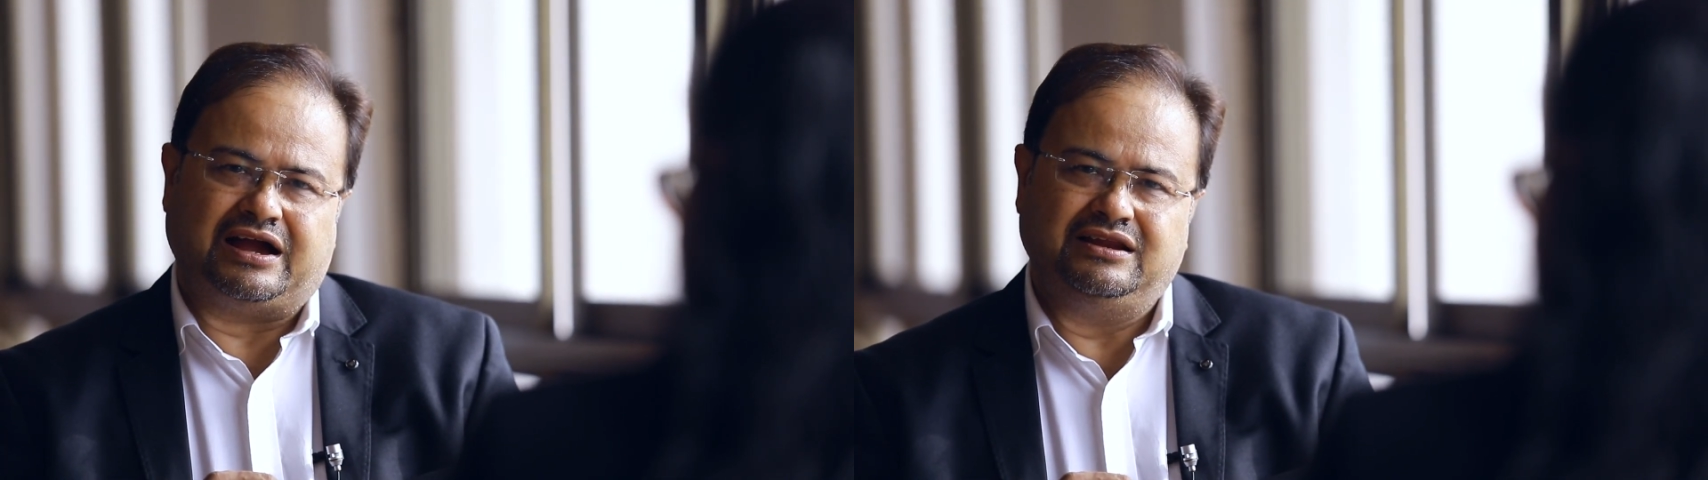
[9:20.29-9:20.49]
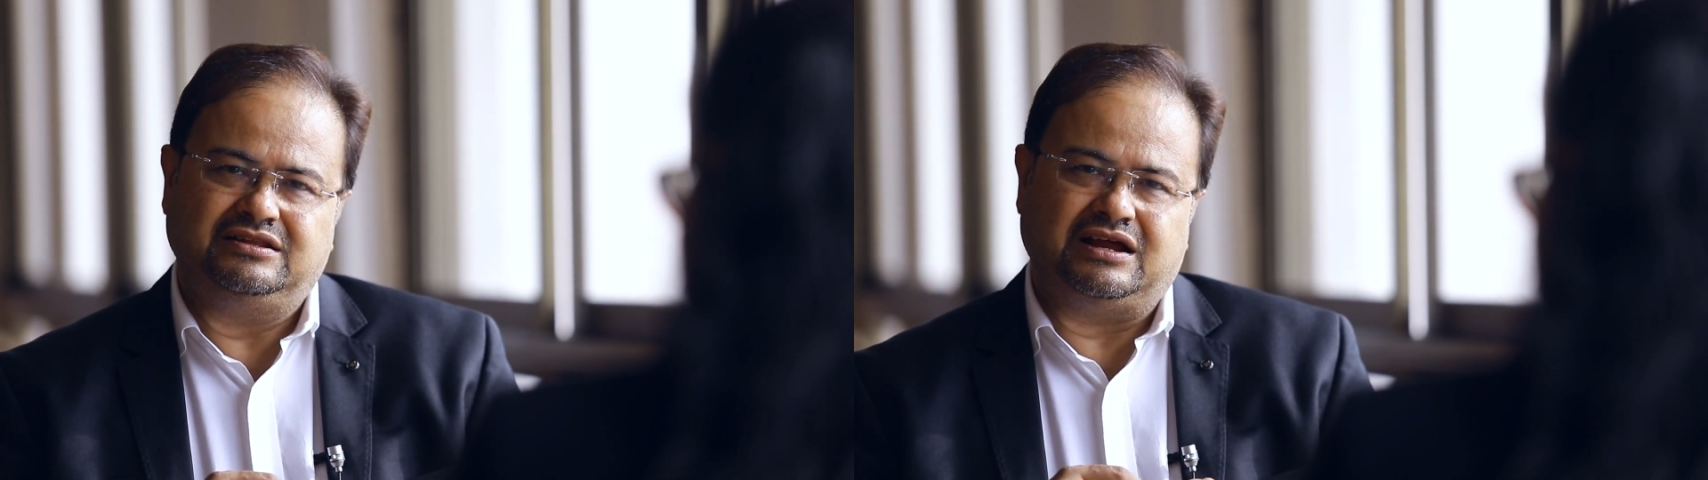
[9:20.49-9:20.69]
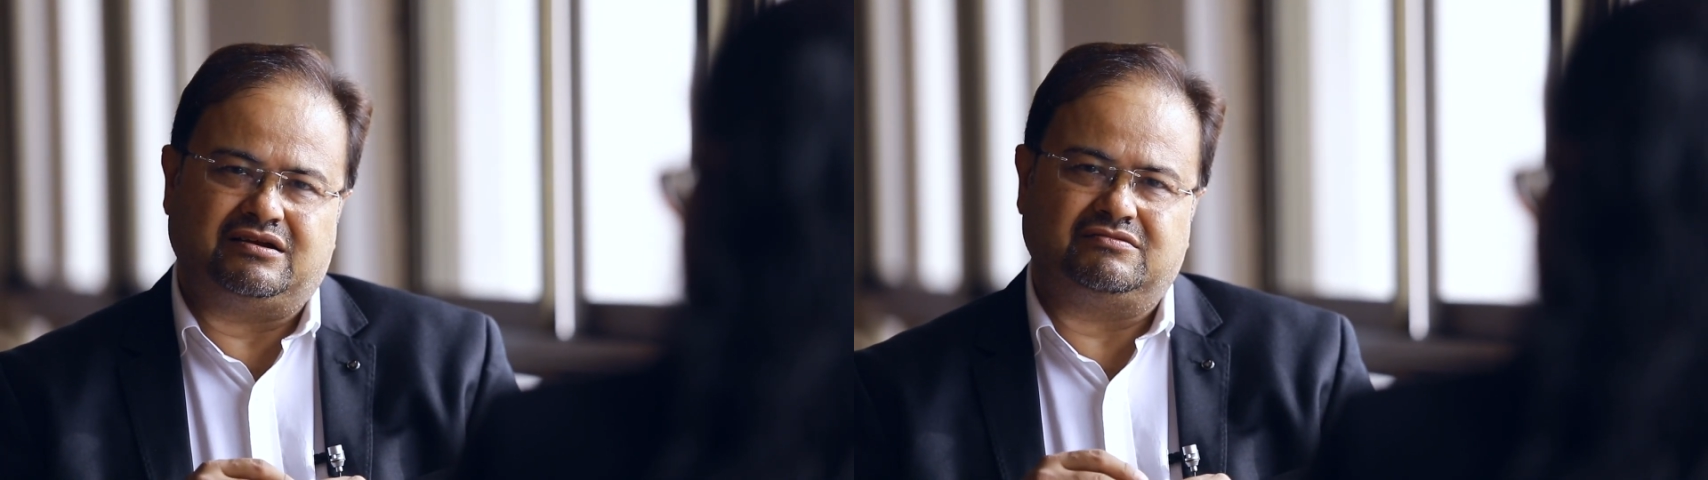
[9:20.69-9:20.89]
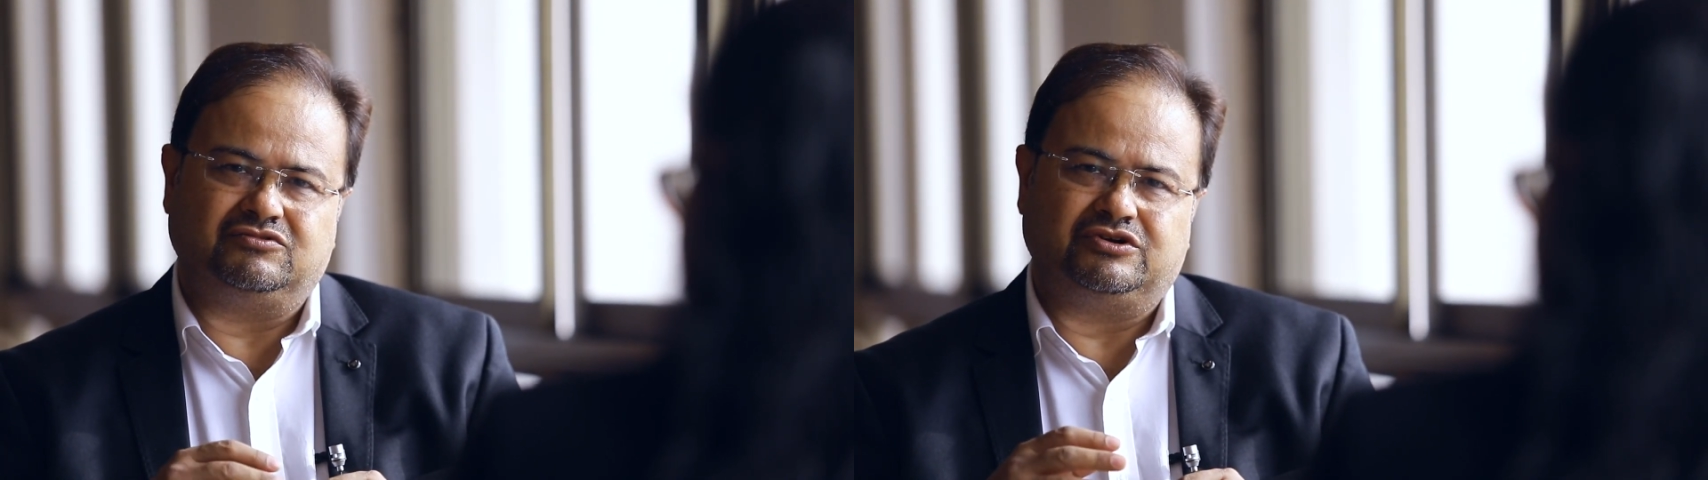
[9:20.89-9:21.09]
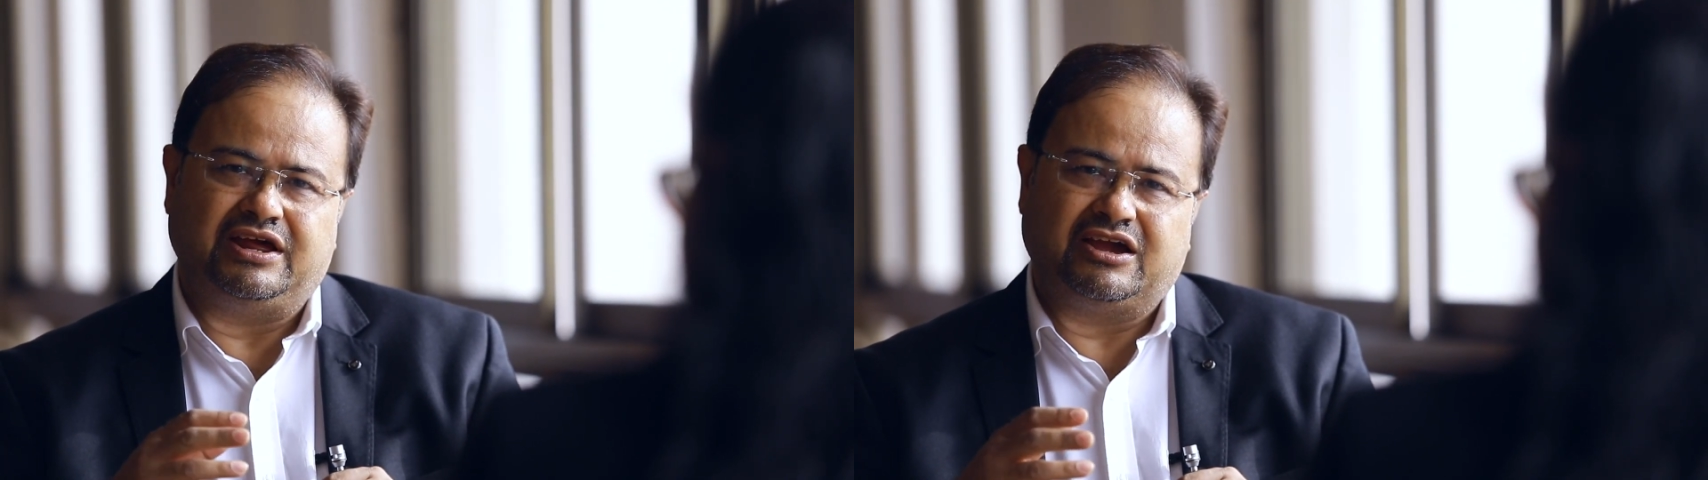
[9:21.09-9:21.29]
kind that
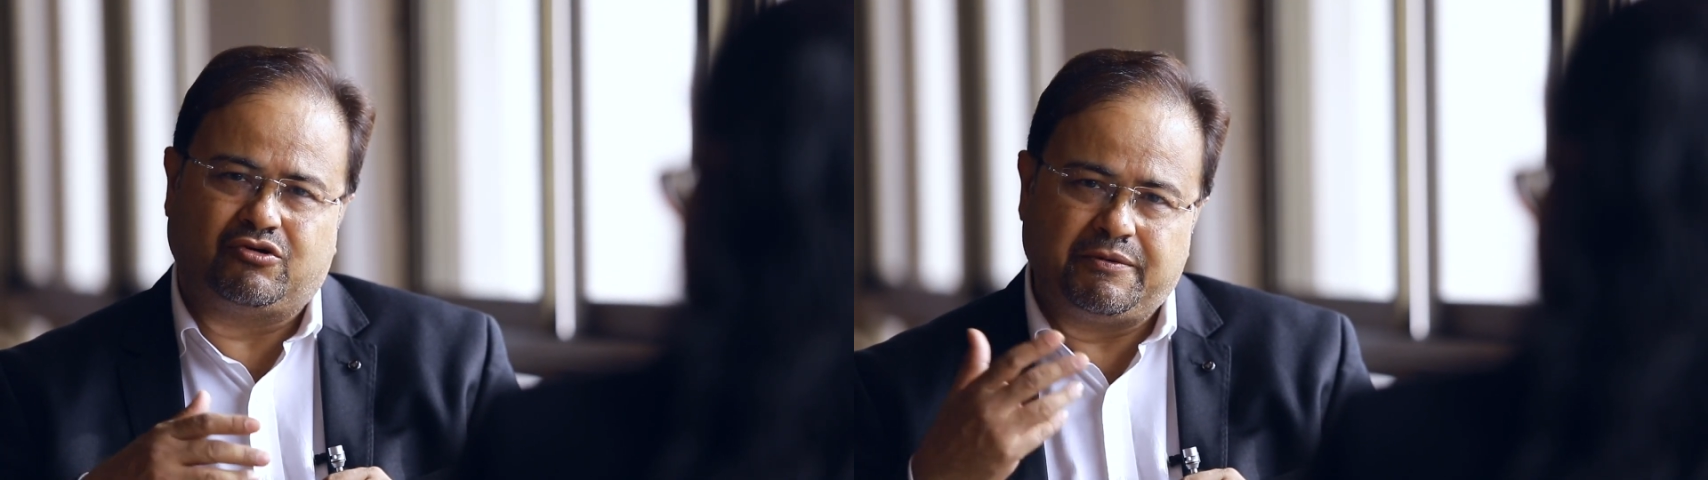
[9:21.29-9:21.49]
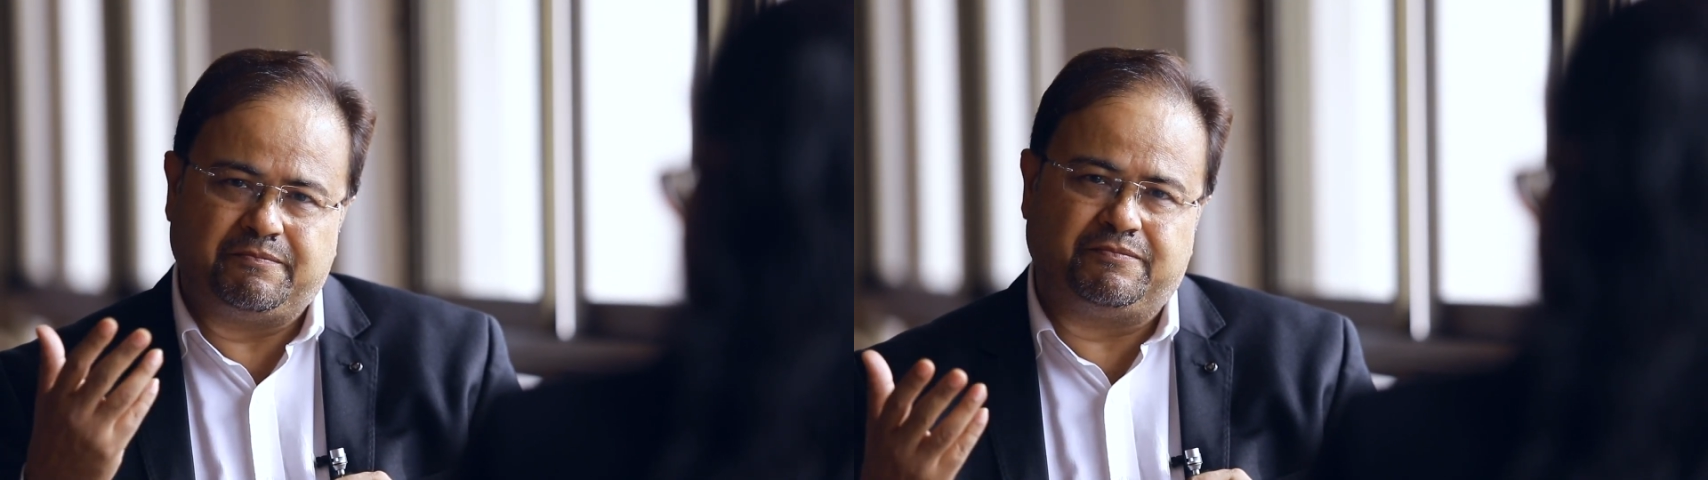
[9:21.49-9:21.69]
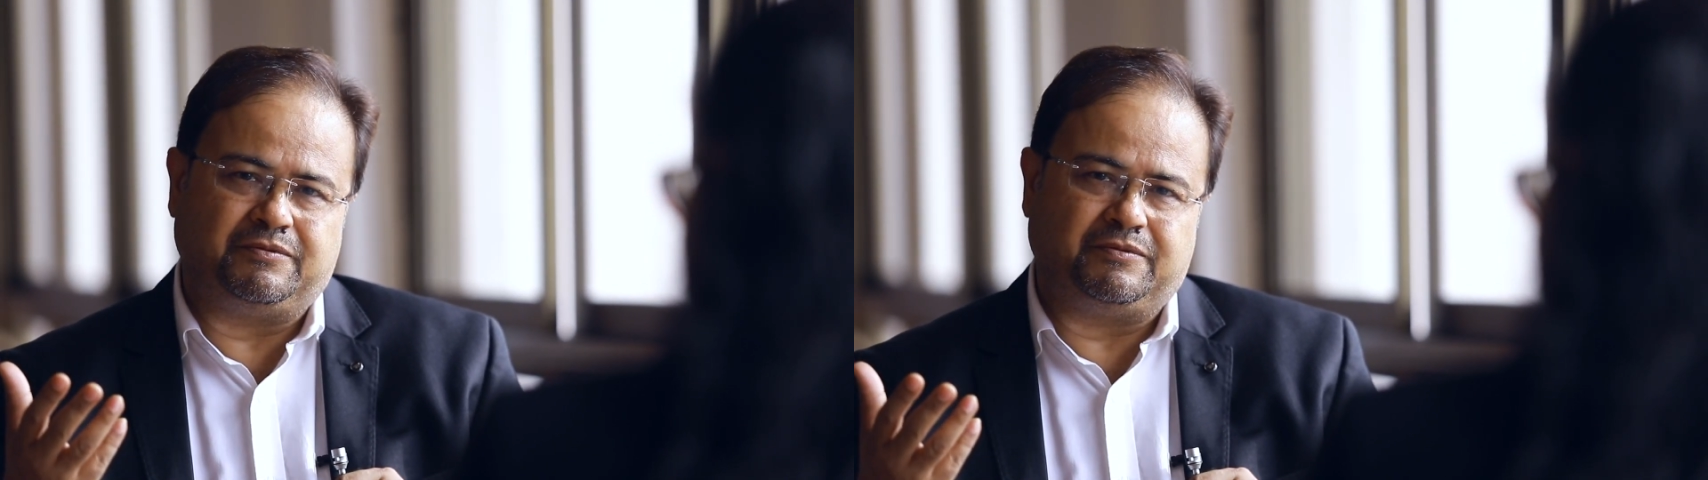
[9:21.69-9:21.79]
would equip